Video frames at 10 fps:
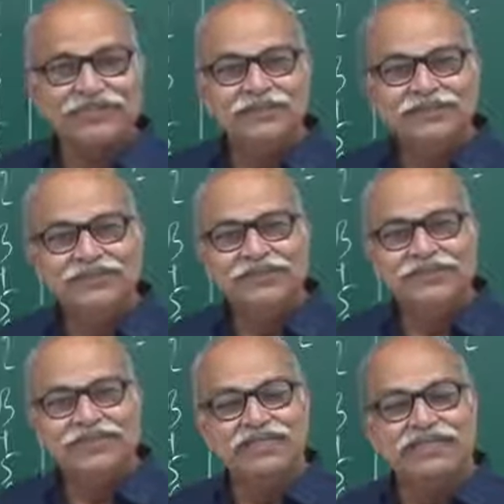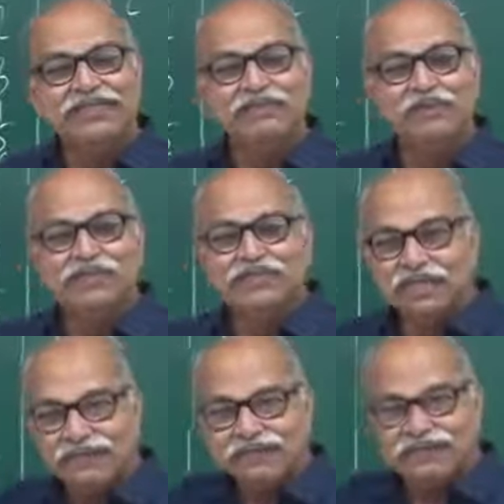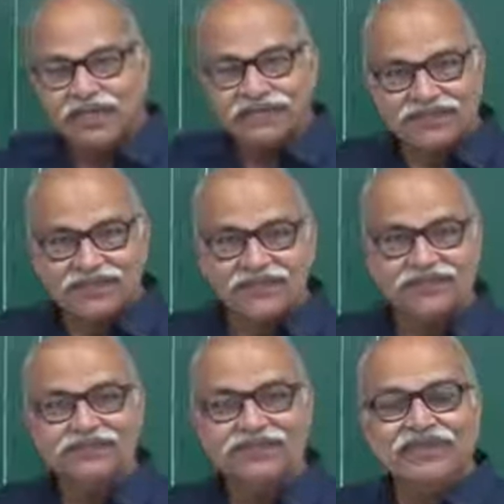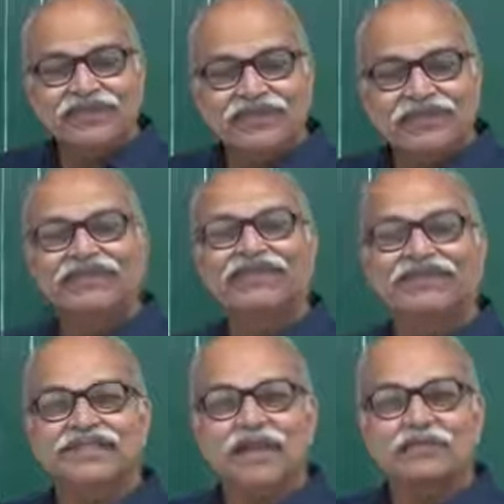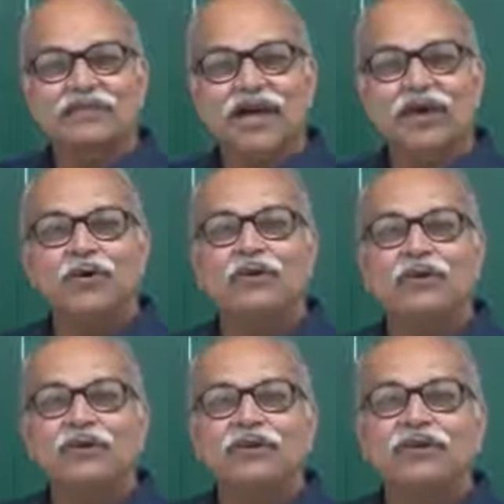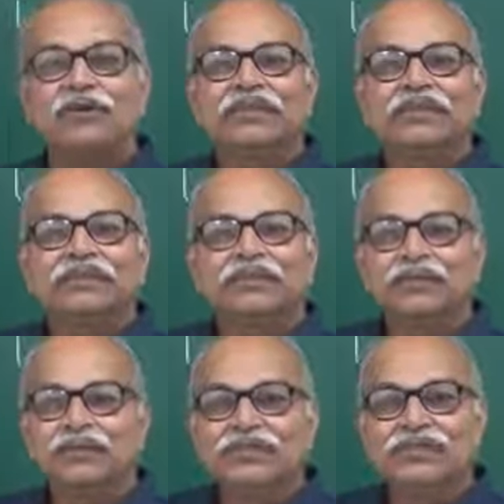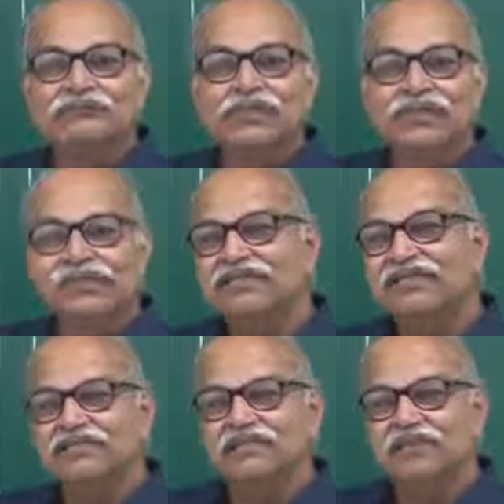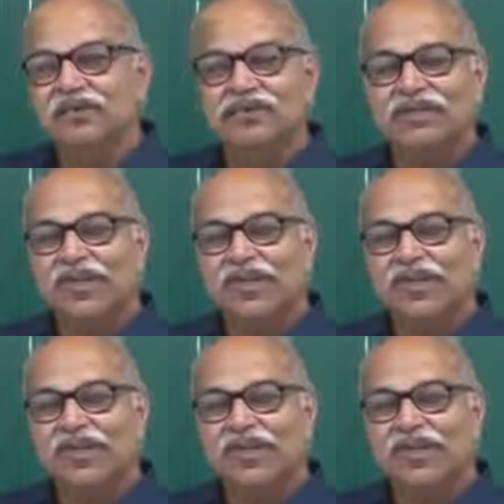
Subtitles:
So, in his book Chand Shastra, he describes how these 2 symbols, small